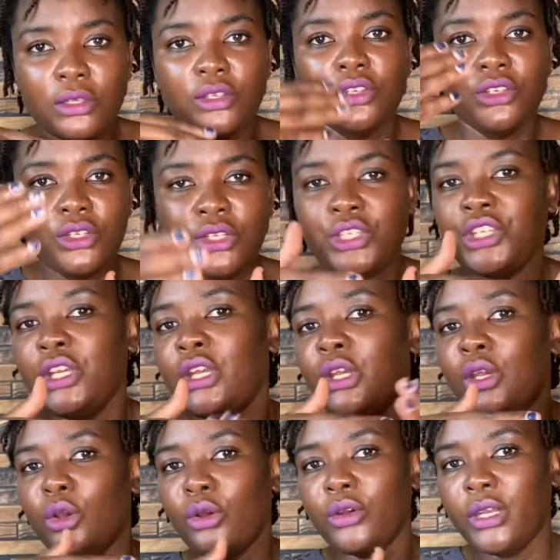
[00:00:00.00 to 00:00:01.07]
she
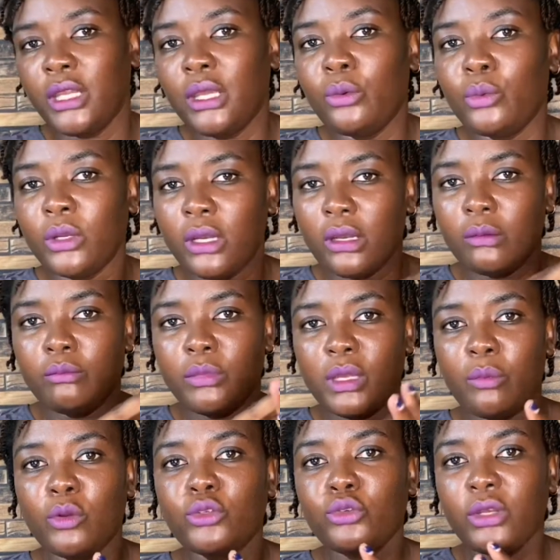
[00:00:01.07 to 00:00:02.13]
or he will be able to